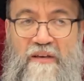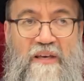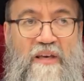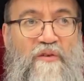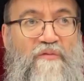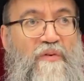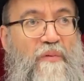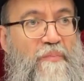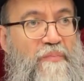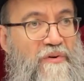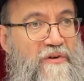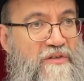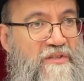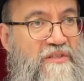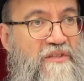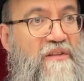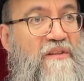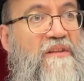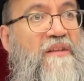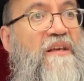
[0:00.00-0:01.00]
If a
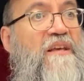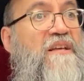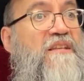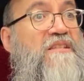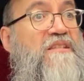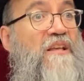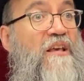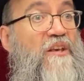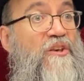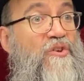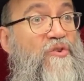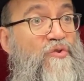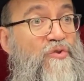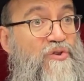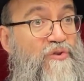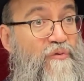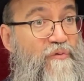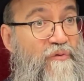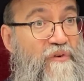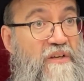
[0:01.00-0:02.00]
person takes a
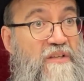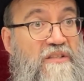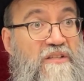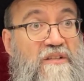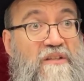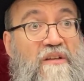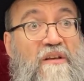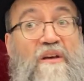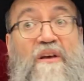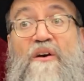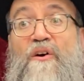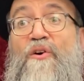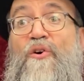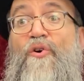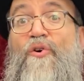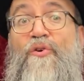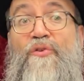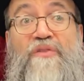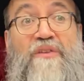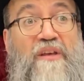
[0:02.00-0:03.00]
huge feast
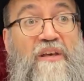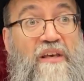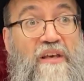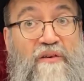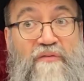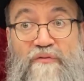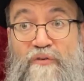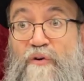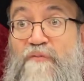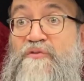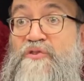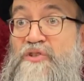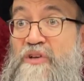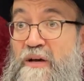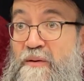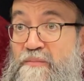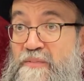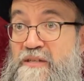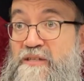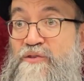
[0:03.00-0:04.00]
on the eve of
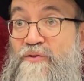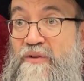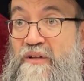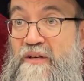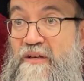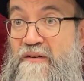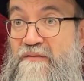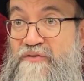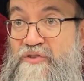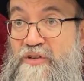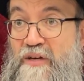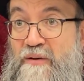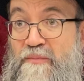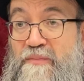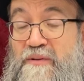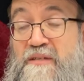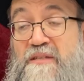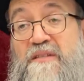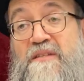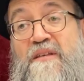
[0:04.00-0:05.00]
Shabbos, on Erev
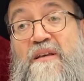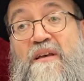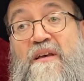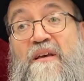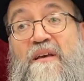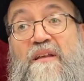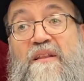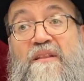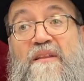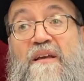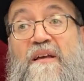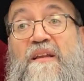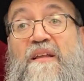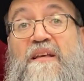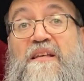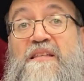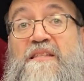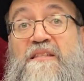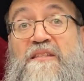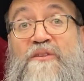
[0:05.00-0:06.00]
Shabbos, then
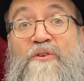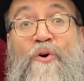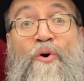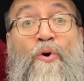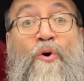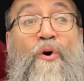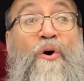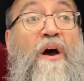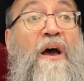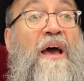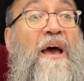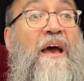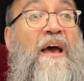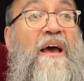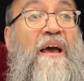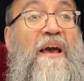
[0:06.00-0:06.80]
he's not